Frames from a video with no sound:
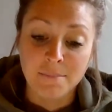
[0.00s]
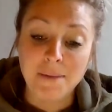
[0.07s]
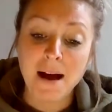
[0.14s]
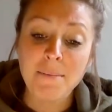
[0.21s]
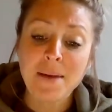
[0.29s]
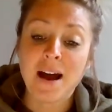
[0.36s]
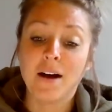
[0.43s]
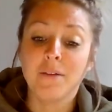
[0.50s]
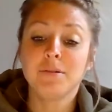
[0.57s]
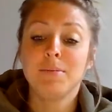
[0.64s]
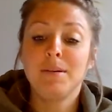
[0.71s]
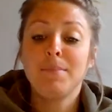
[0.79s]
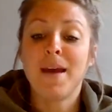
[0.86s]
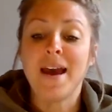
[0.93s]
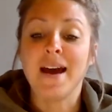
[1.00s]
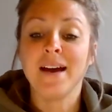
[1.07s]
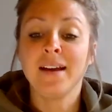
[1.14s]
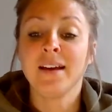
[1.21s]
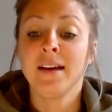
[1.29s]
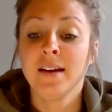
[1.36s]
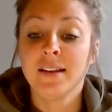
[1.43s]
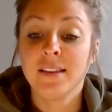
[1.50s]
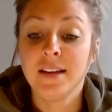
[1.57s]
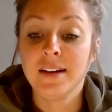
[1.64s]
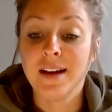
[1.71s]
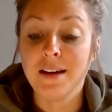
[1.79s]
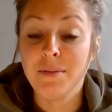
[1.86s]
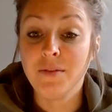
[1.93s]
Mom helped me pack the
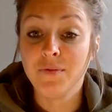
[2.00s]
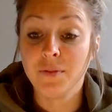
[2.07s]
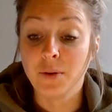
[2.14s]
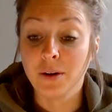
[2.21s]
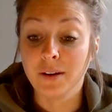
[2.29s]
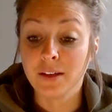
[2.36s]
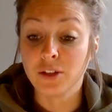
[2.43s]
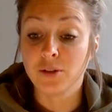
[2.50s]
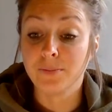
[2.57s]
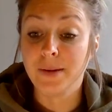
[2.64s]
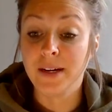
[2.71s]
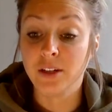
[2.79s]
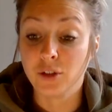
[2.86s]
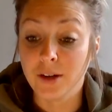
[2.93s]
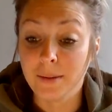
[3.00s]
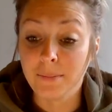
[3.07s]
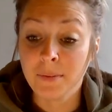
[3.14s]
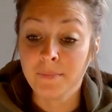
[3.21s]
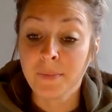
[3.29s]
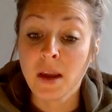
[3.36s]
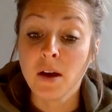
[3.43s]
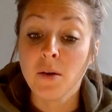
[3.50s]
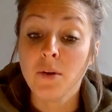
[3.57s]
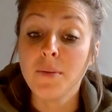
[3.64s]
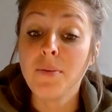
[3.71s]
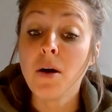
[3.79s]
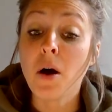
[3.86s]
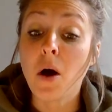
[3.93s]
night before the big trip. We
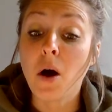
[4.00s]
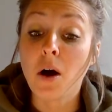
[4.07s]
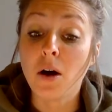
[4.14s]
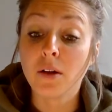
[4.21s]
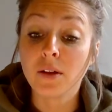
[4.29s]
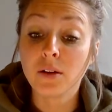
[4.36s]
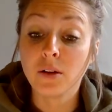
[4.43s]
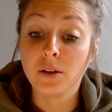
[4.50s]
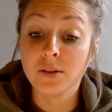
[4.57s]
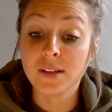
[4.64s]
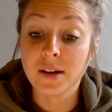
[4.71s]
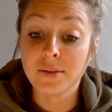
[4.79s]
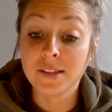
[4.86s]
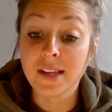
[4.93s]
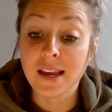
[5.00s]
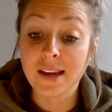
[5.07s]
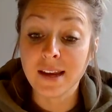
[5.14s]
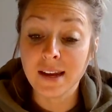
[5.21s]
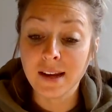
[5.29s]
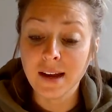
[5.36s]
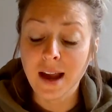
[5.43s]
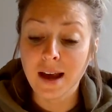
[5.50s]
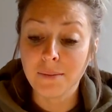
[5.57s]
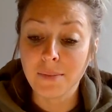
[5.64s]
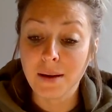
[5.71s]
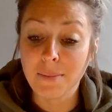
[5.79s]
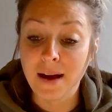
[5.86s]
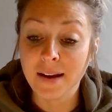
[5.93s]
put all the clothes I was taking on
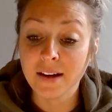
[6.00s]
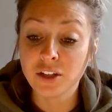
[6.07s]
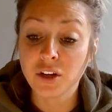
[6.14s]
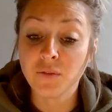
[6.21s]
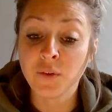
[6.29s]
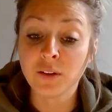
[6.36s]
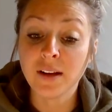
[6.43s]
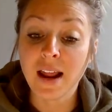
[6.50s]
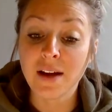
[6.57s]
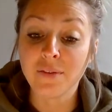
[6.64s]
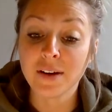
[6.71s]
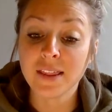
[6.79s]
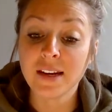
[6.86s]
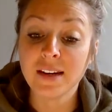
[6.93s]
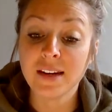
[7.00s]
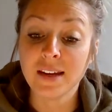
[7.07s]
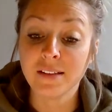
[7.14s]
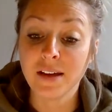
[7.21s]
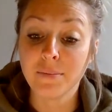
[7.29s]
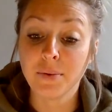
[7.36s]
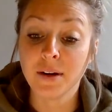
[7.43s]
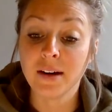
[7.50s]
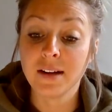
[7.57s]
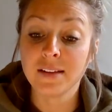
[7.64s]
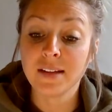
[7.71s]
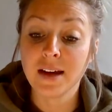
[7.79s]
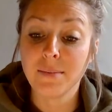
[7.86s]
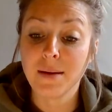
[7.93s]
my bed, and she folded everything neatly and put it
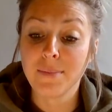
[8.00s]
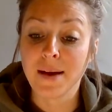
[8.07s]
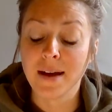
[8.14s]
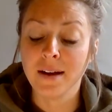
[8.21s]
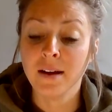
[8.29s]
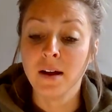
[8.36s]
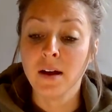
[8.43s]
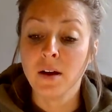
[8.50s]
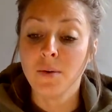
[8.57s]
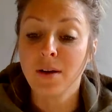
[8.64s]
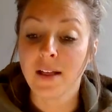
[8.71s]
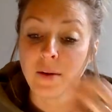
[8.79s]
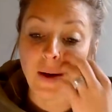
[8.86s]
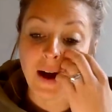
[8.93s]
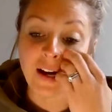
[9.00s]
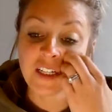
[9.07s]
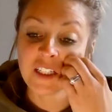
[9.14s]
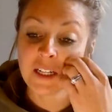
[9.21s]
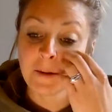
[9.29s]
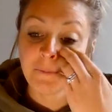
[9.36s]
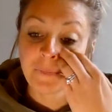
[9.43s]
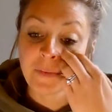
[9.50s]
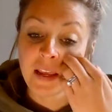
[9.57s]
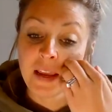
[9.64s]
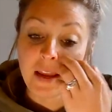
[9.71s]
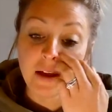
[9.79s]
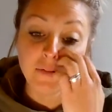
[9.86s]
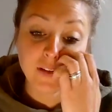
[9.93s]
inside my bag while I watched.
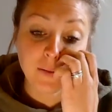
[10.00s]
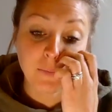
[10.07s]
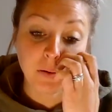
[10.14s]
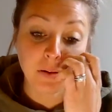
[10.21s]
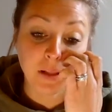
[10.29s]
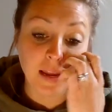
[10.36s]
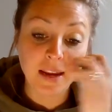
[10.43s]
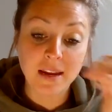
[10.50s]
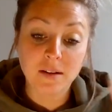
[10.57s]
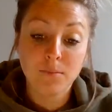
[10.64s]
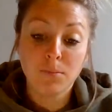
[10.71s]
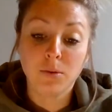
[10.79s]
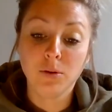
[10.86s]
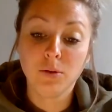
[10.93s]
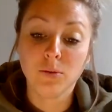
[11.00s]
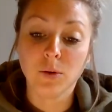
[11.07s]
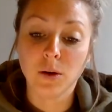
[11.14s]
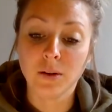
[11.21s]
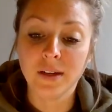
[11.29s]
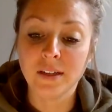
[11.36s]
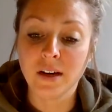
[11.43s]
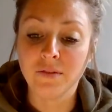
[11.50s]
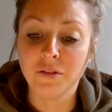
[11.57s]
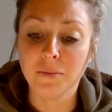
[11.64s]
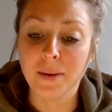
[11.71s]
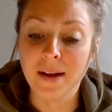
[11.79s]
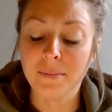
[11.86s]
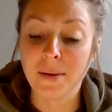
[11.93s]
It was a plain blue rolling duffel
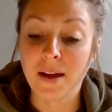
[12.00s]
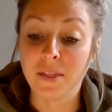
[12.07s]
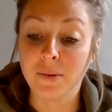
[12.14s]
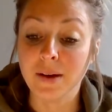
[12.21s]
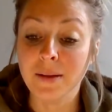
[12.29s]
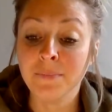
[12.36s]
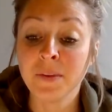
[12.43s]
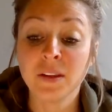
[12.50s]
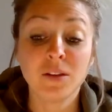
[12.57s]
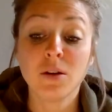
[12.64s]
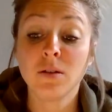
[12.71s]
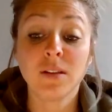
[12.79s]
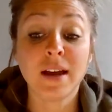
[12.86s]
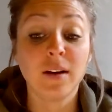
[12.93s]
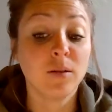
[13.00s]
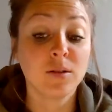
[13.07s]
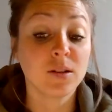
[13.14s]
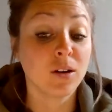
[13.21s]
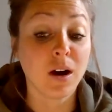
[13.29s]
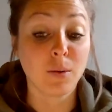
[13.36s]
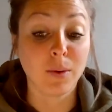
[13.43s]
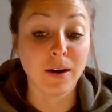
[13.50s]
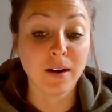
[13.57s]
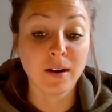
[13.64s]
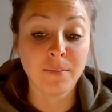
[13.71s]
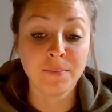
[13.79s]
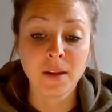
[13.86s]
bag, by the way. No Legos or artwork.